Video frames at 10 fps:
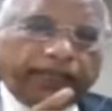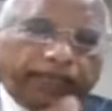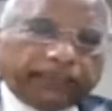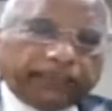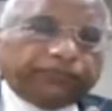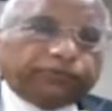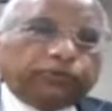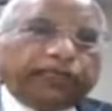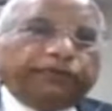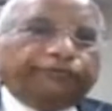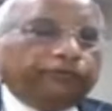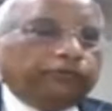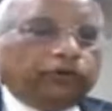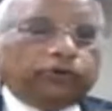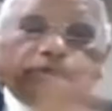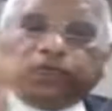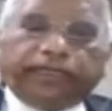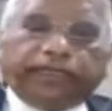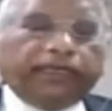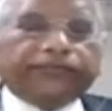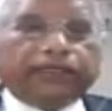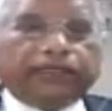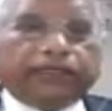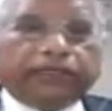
As of today, if you go to any of the